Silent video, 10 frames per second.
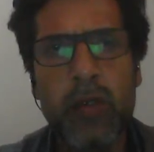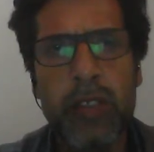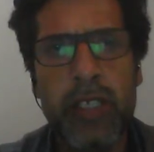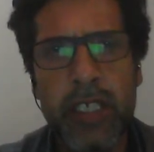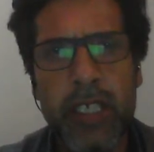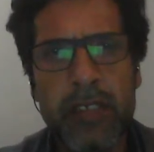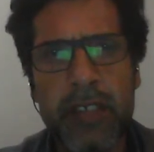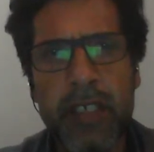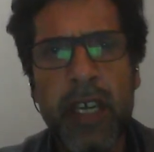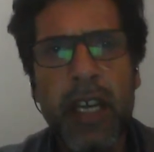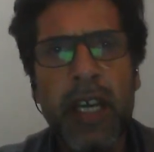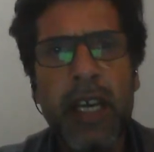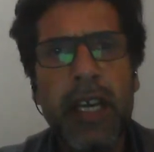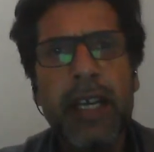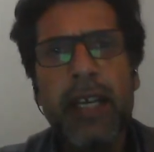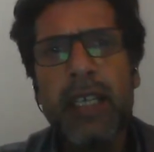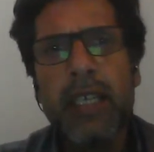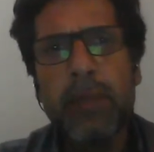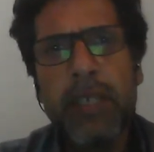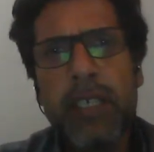areas.
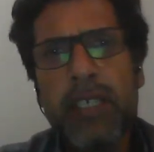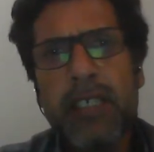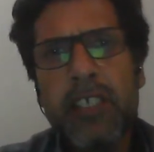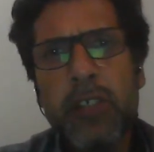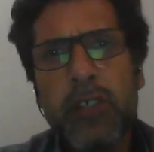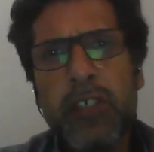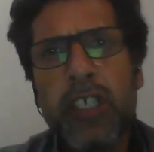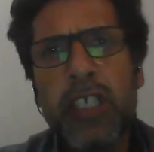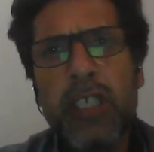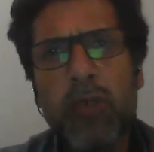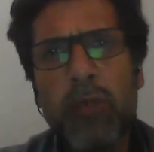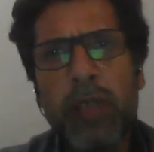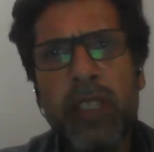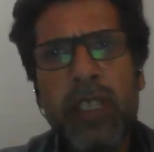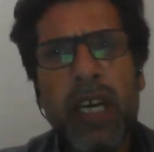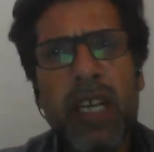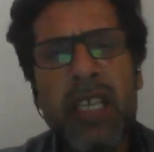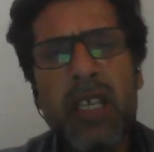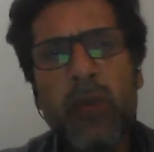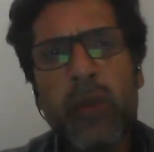Depicting the situation in the moment, the
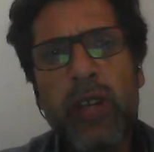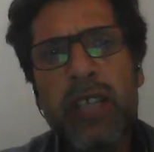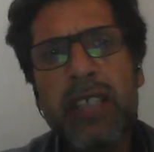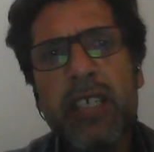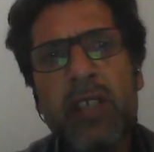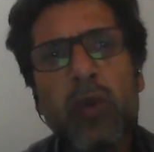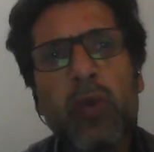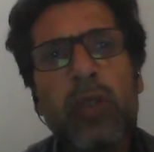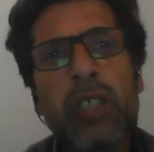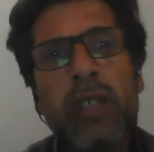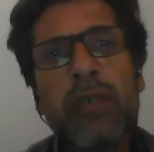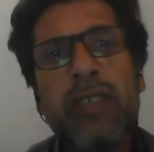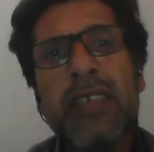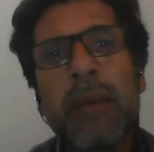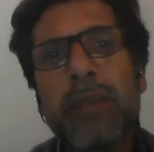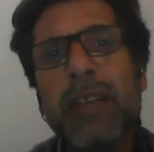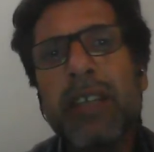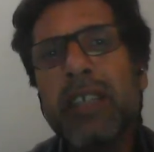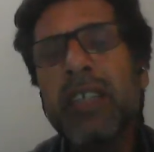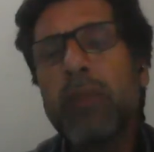author reveals that though the river
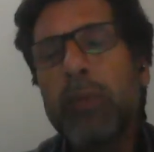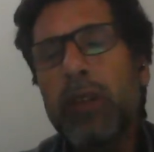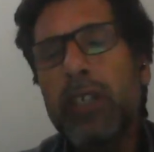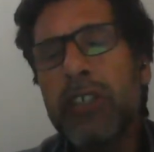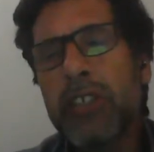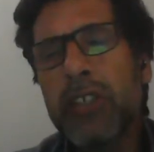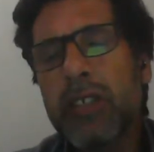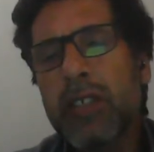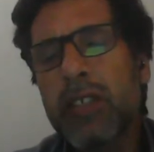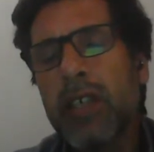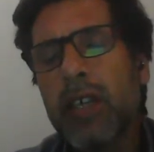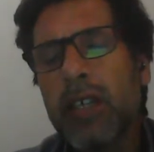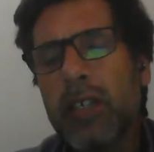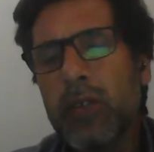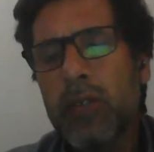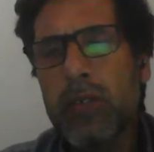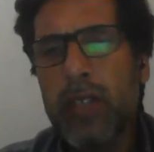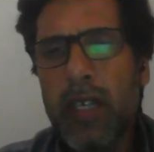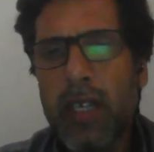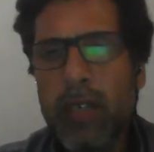separated the population, you know,
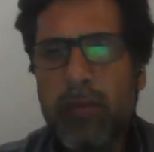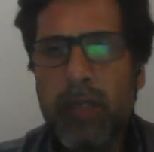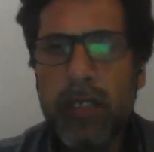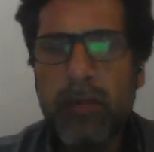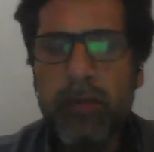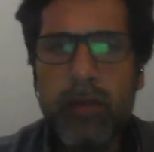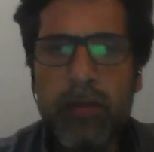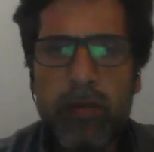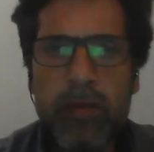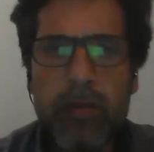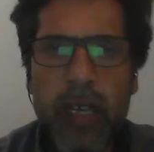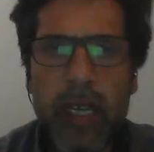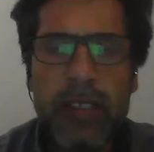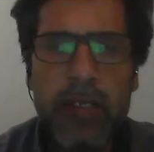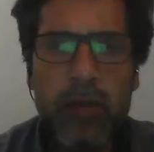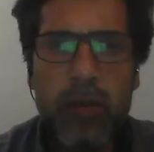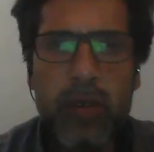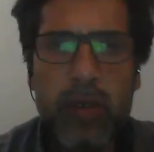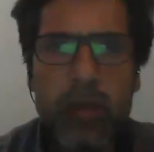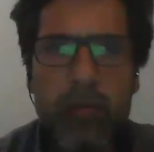as
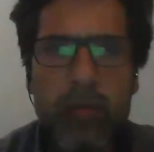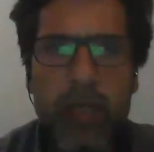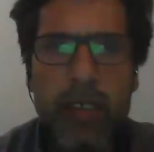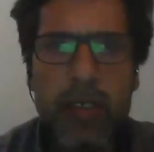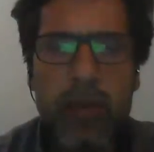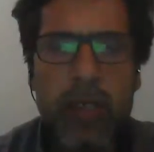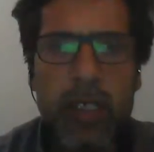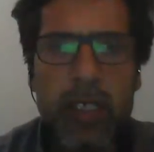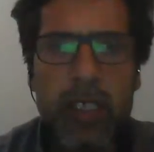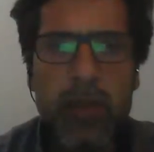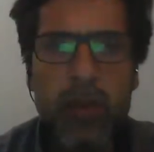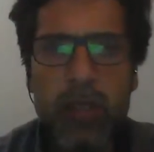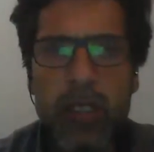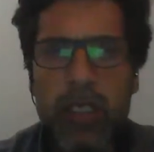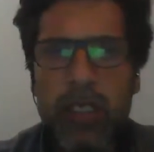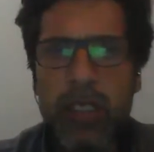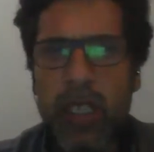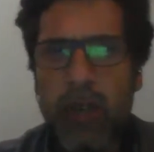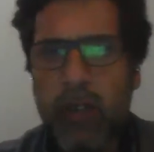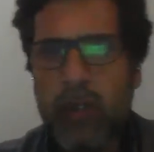you continue reading the
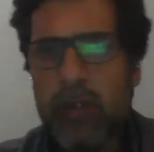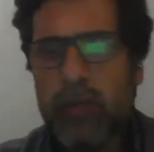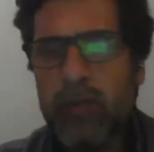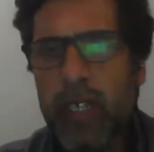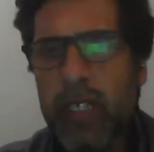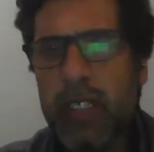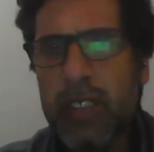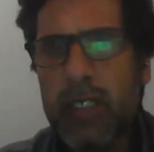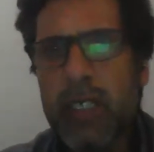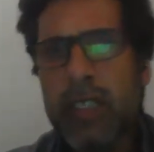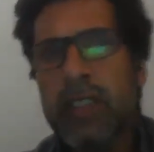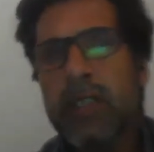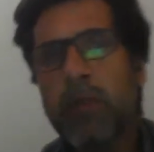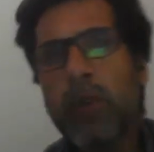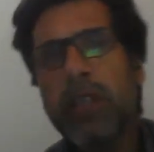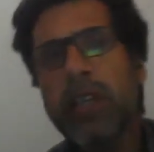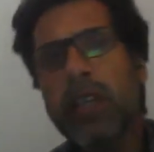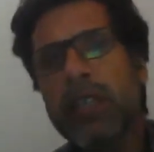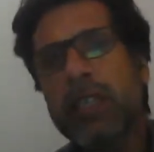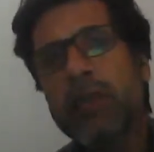novel, you find that
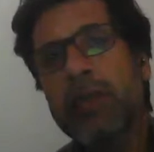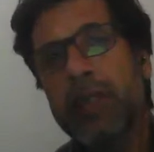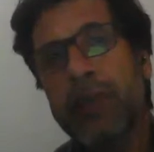symbolically the river